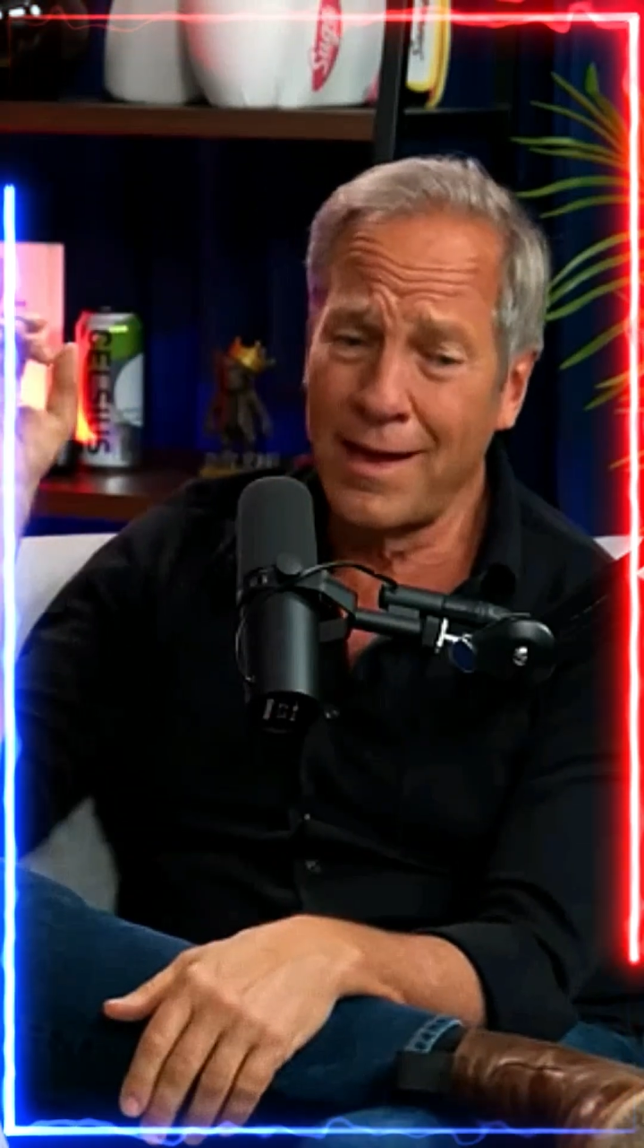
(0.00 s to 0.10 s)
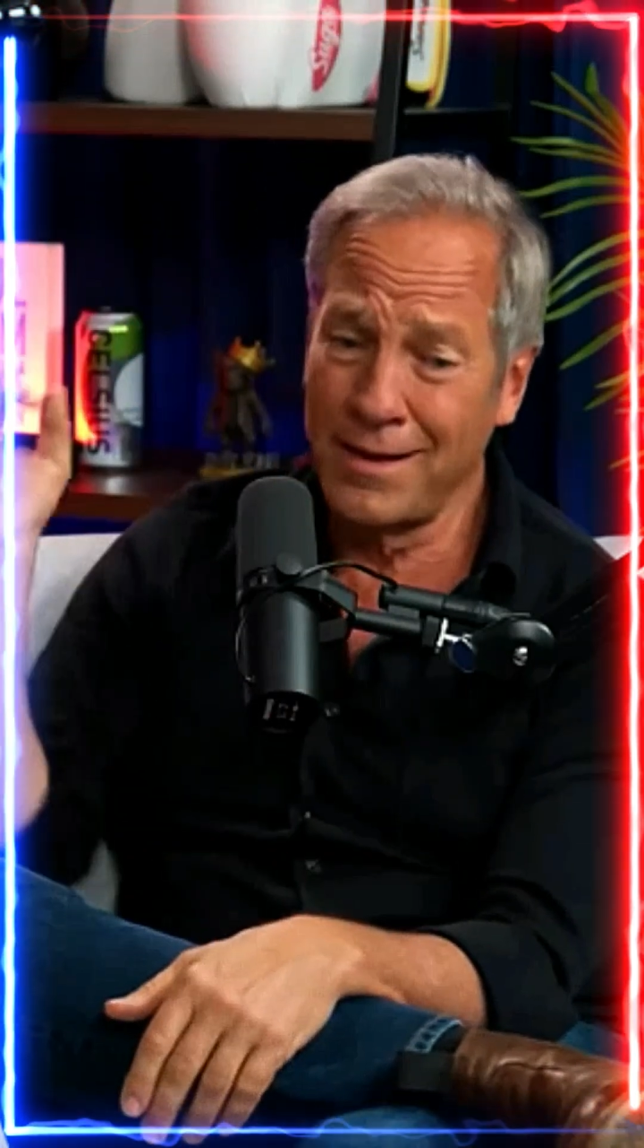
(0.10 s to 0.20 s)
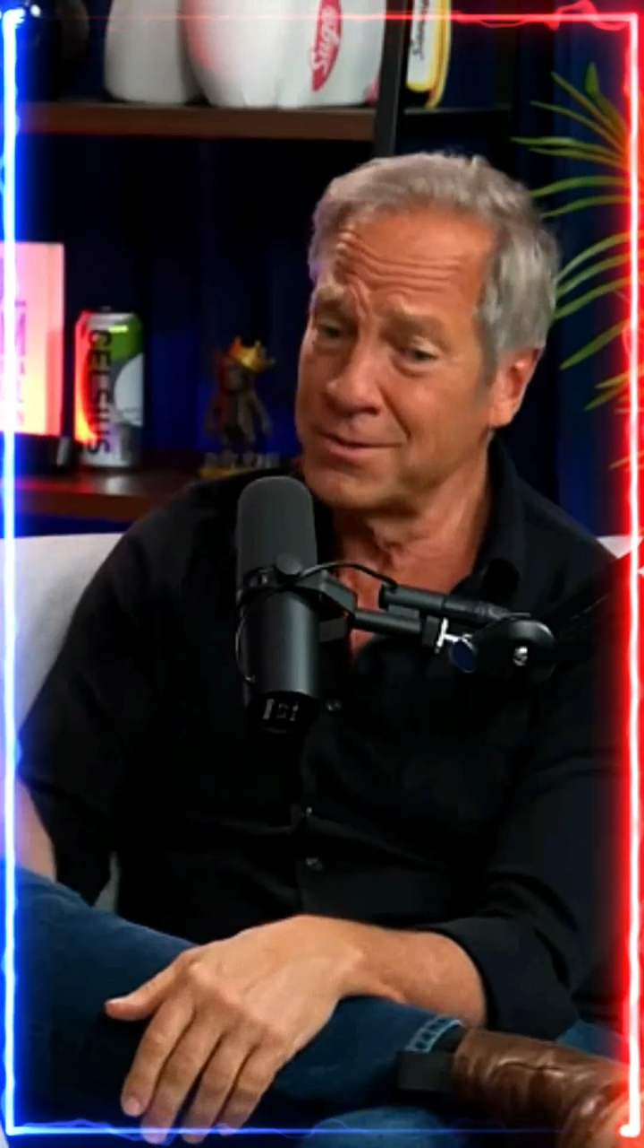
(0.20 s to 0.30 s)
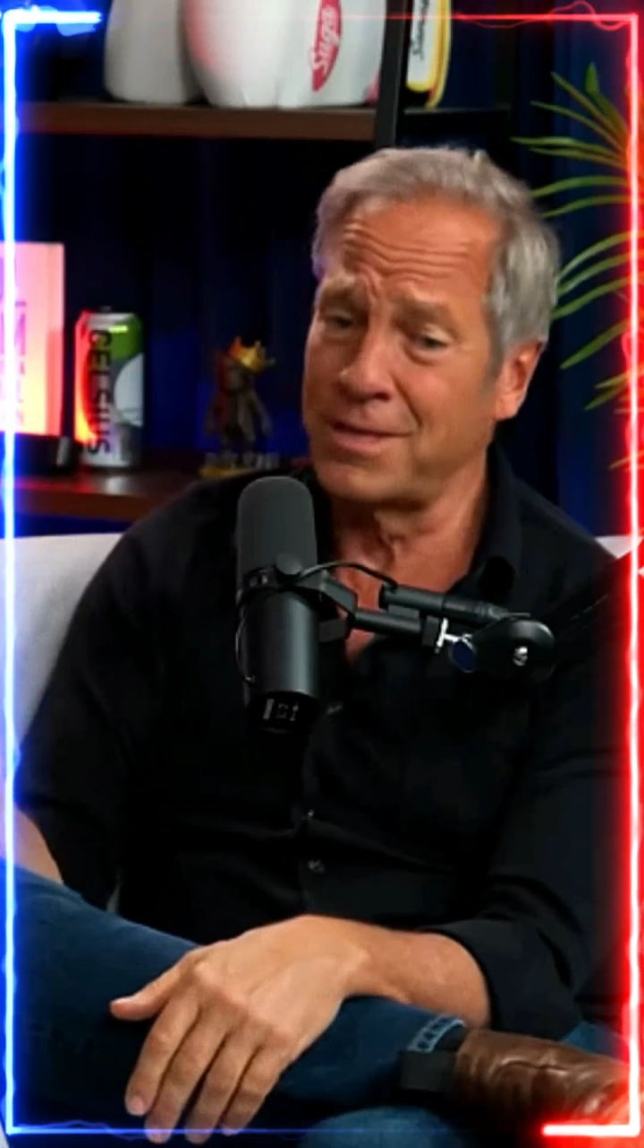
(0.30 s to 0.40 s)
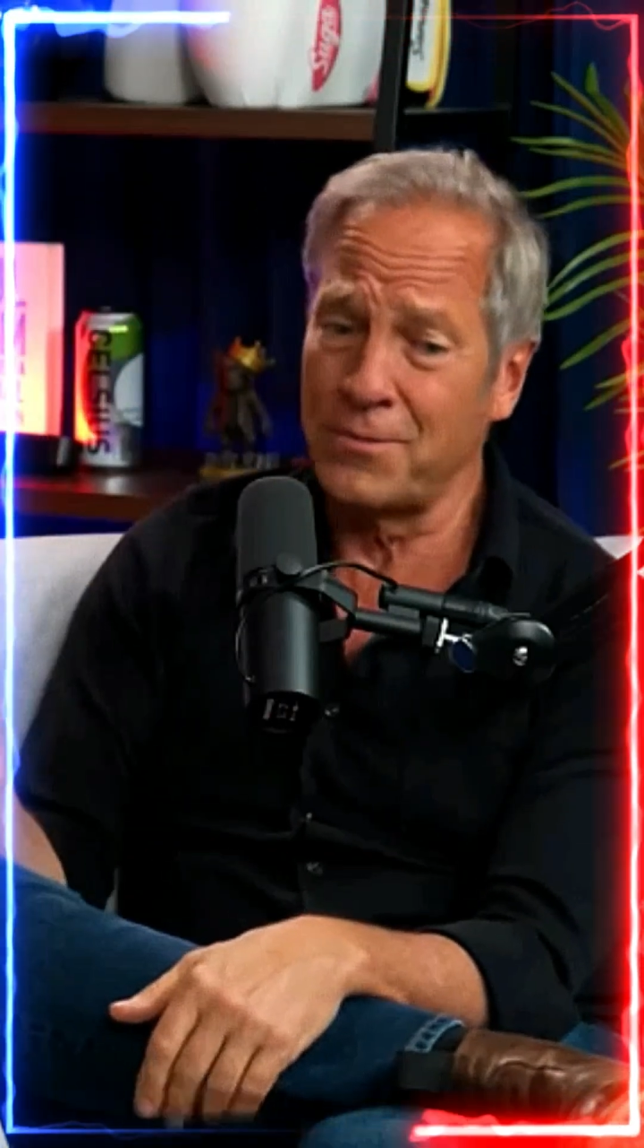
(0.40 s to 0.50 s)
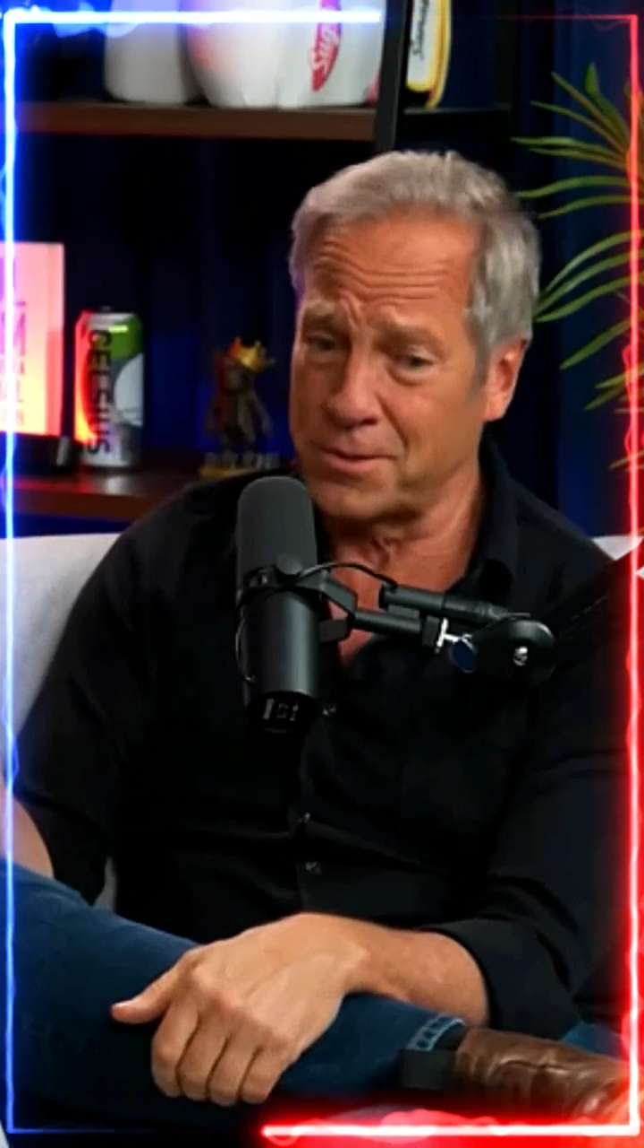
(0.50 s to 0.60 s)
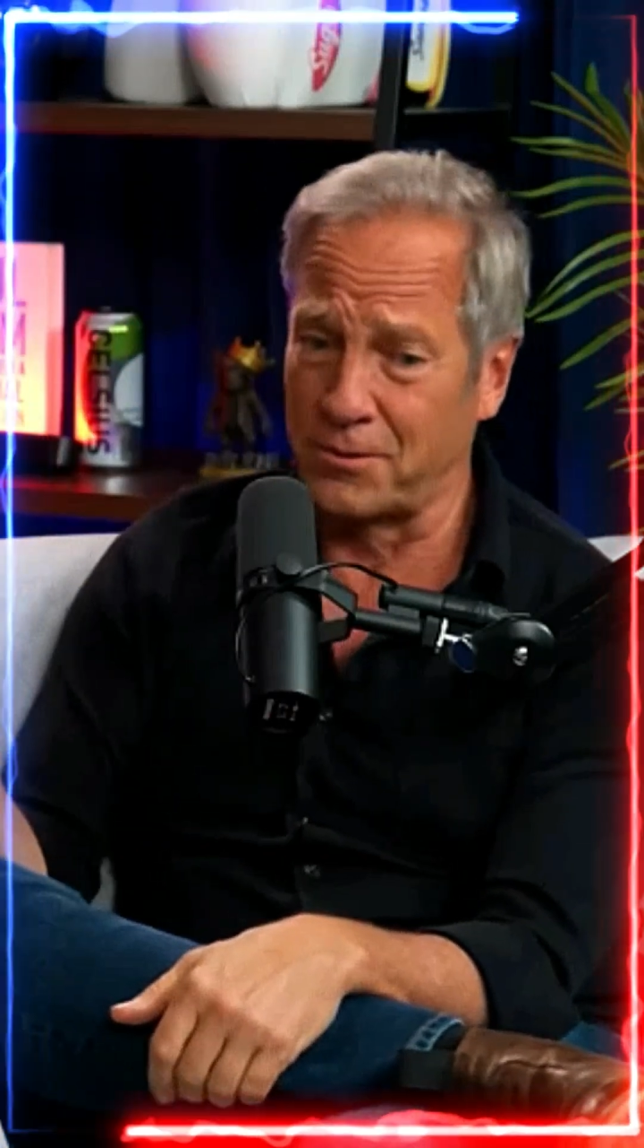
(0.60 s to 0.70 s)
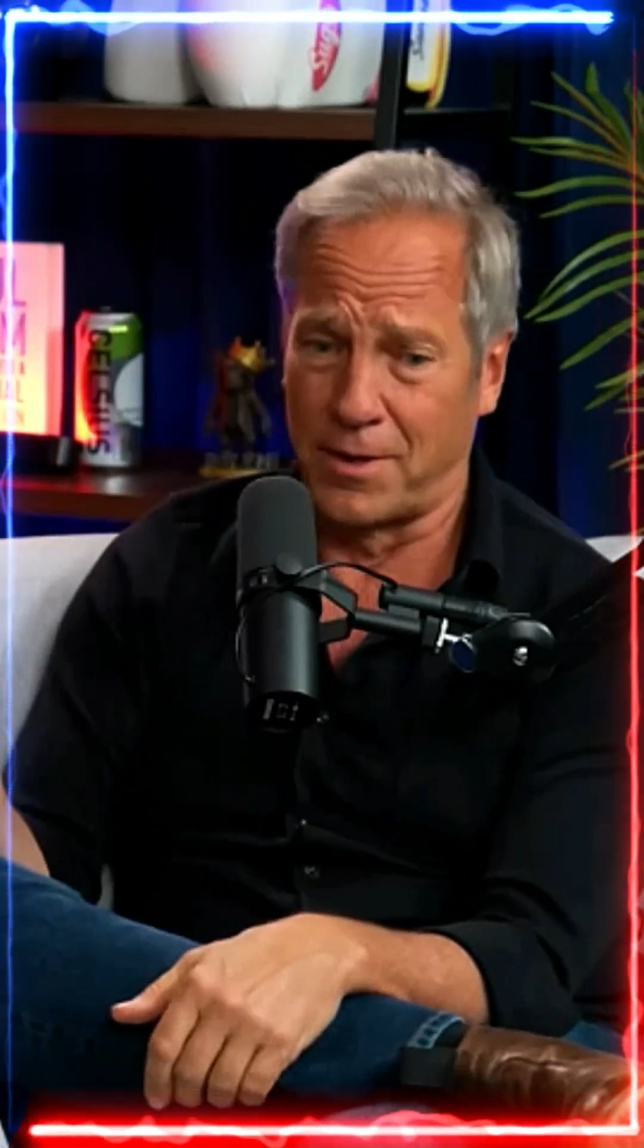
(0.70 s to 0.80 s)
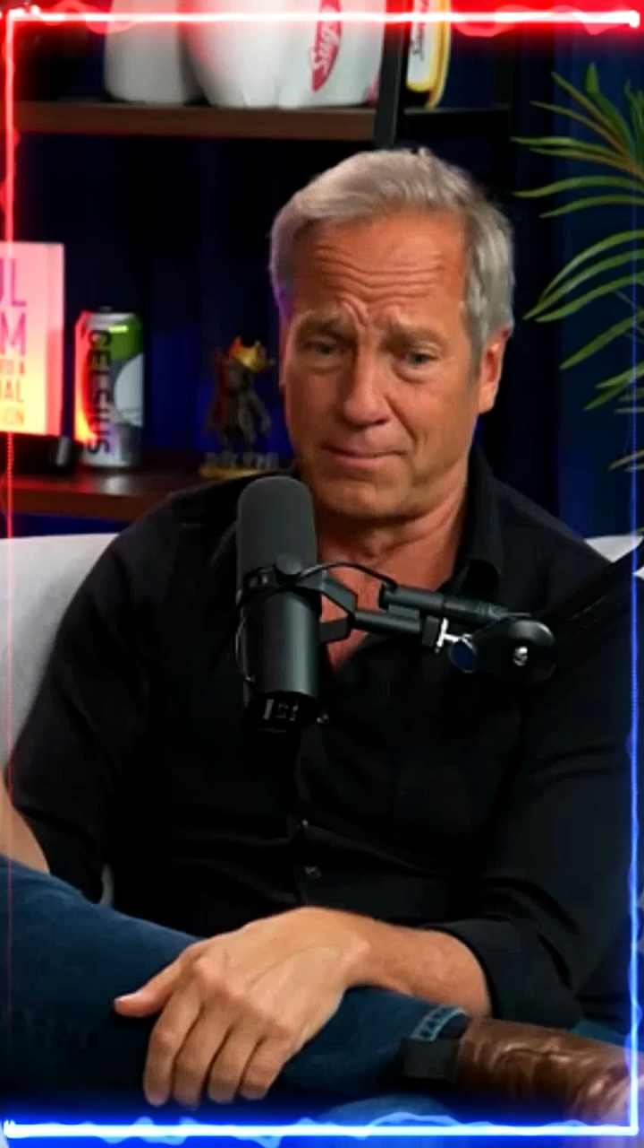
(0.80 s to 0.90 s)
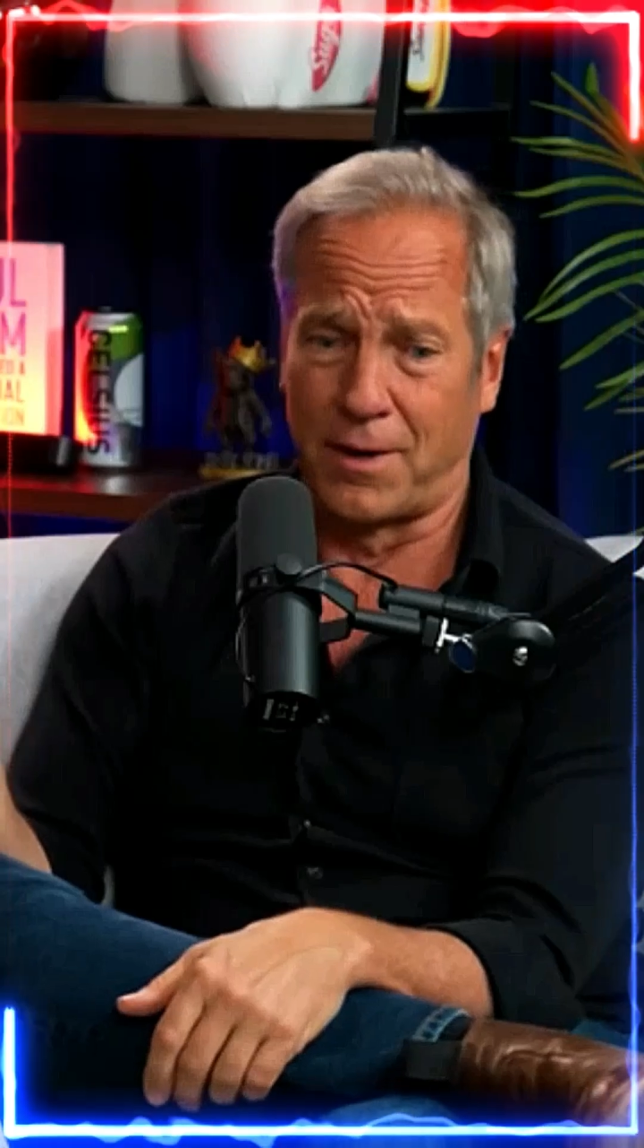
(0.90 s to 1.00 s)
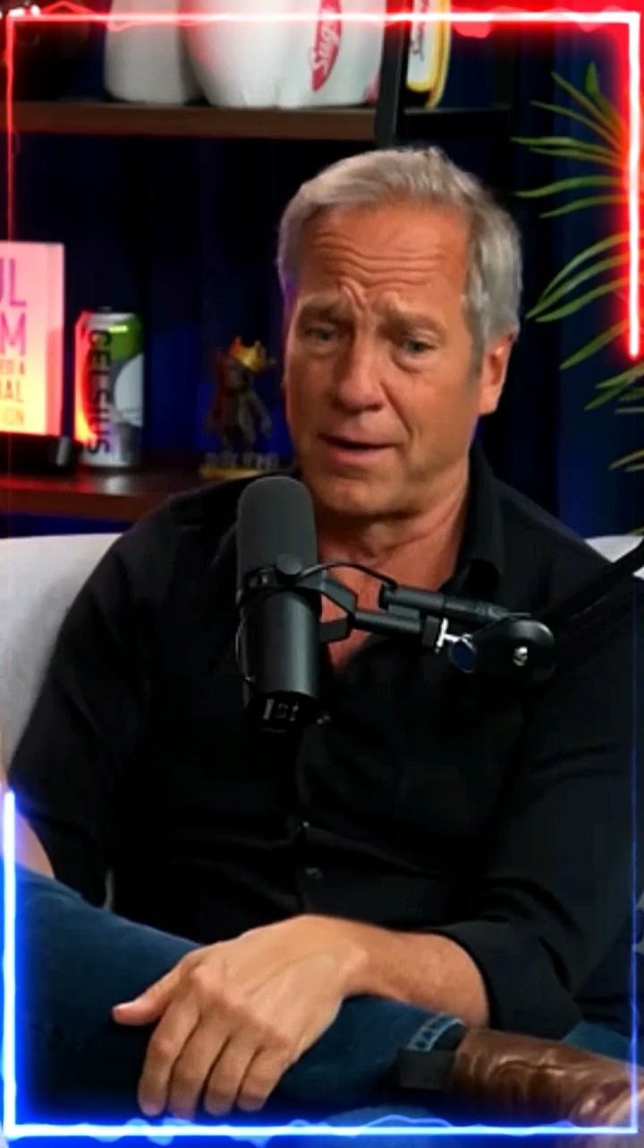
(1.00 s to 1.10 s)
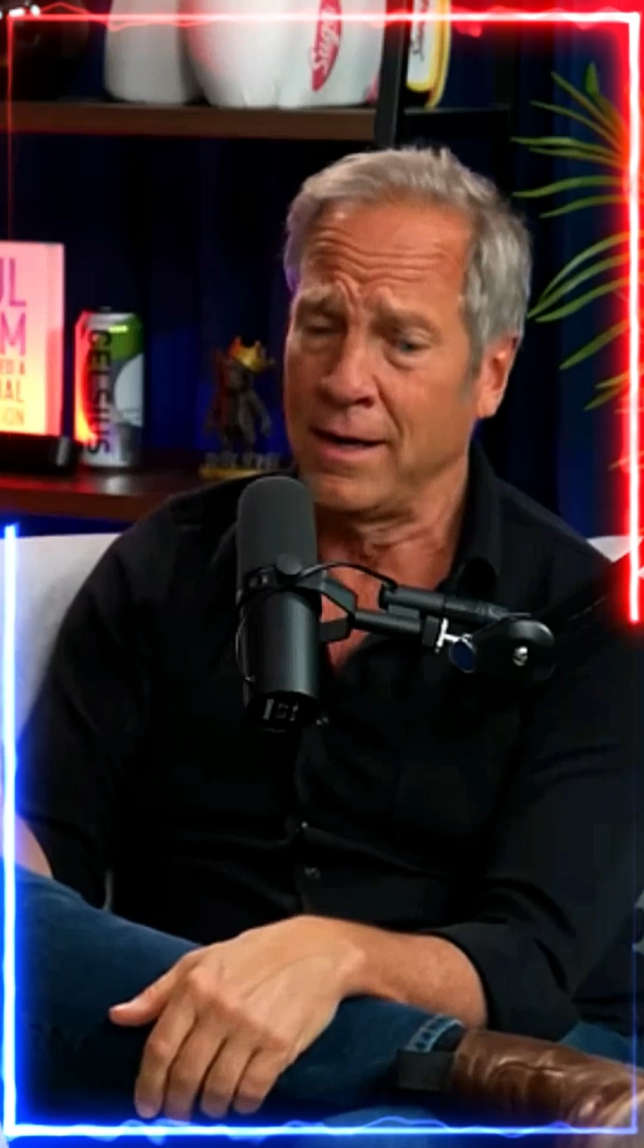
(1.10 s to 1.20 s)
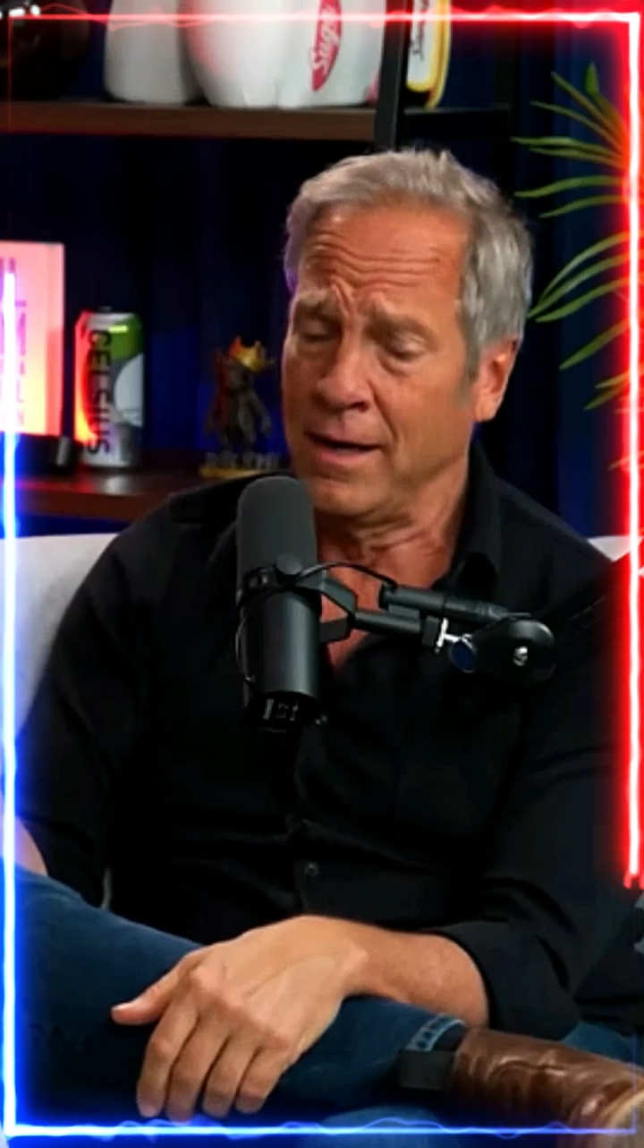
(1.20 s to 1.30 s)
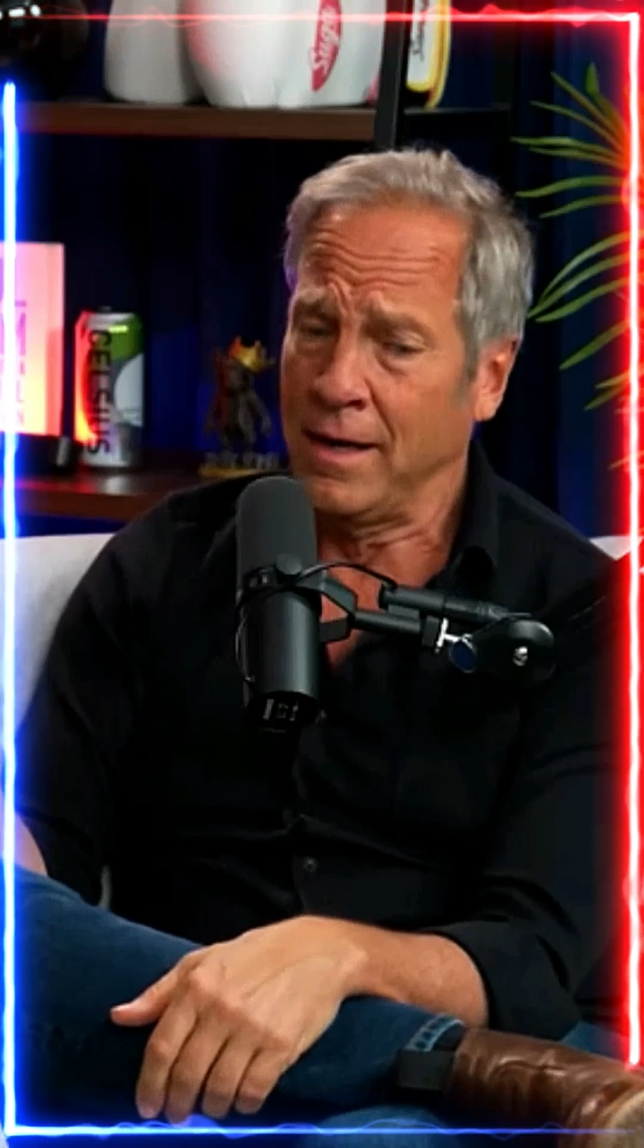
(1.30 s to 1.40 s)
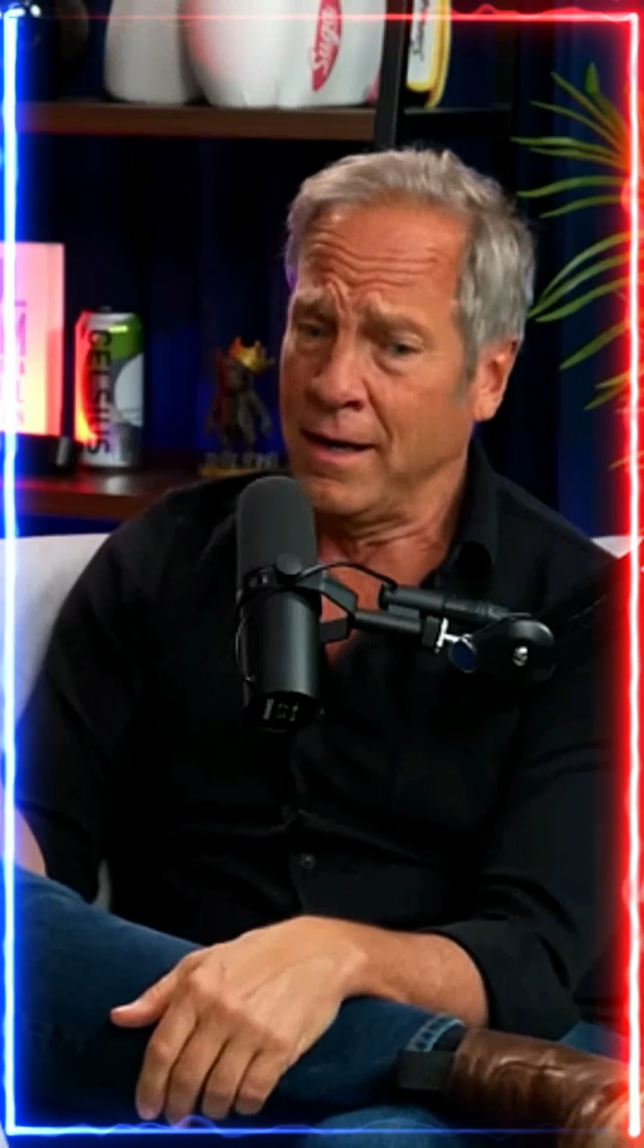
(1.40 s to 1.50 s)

And here's the other screwed up part.